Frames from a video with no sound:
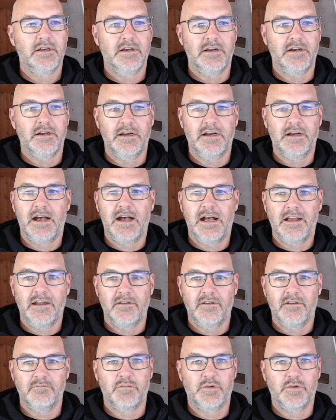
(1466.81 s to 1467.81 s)
I
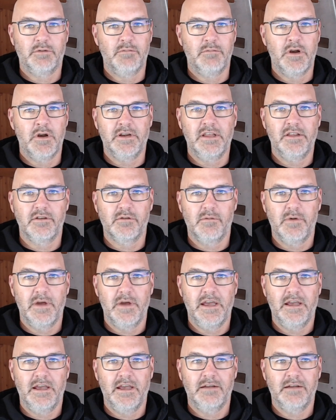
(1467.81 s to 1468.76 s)
don't promote either way.